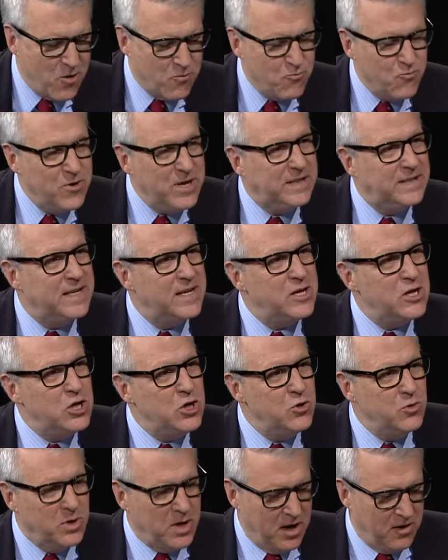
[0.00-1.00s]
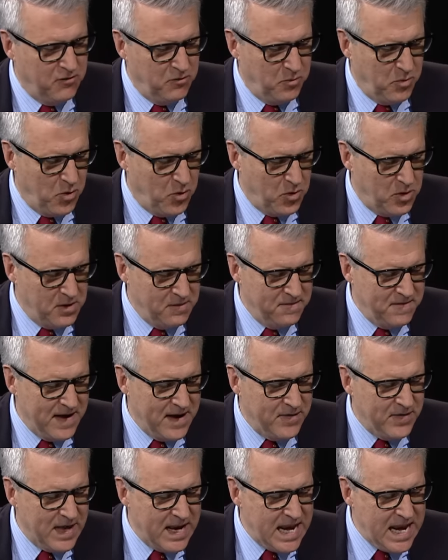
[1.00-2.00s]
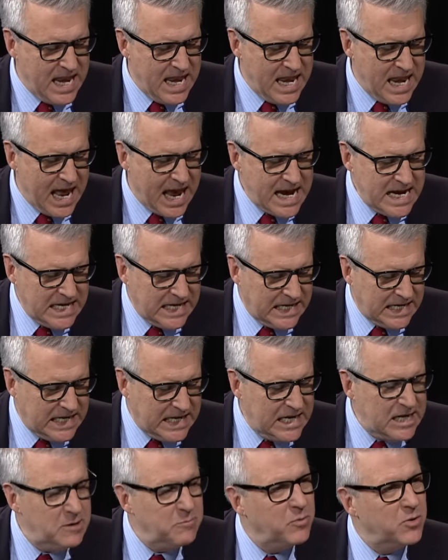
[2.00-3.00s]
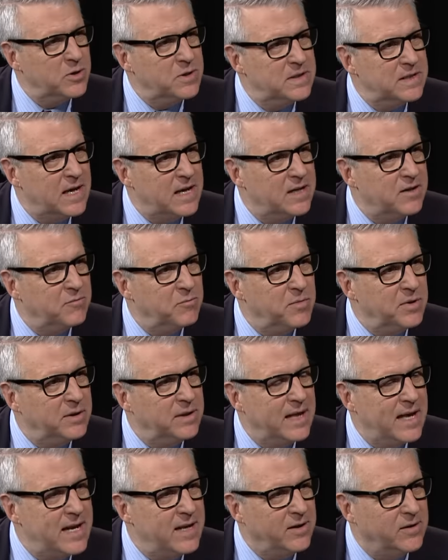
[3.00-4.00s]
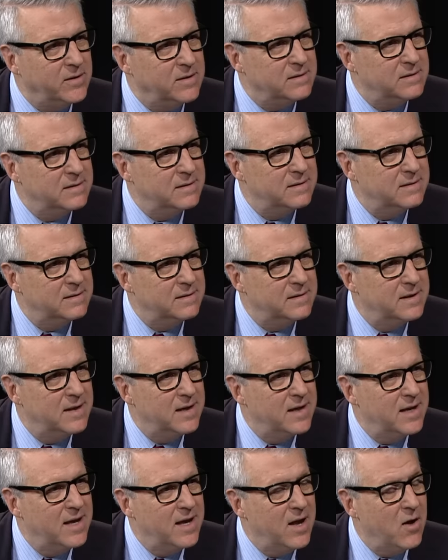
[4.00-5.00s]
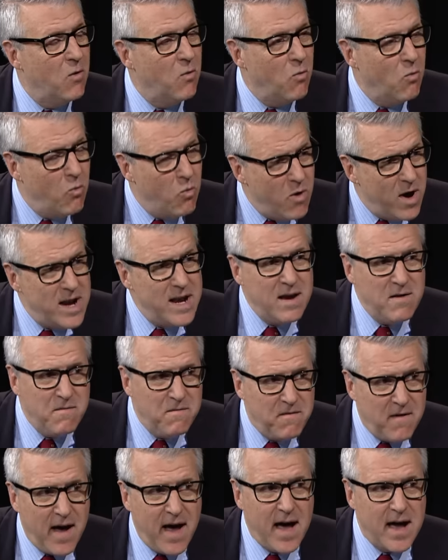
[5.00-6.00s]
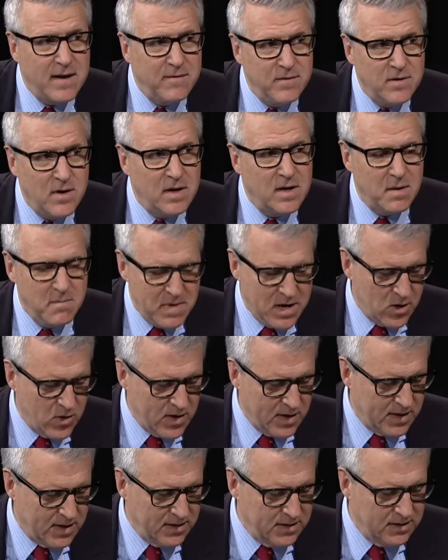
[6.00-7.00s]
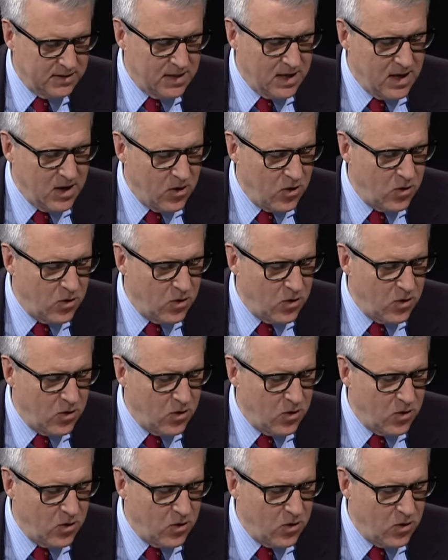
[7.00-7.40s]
a recent YouGov poll found that 19% of millennials, one in five young Americans,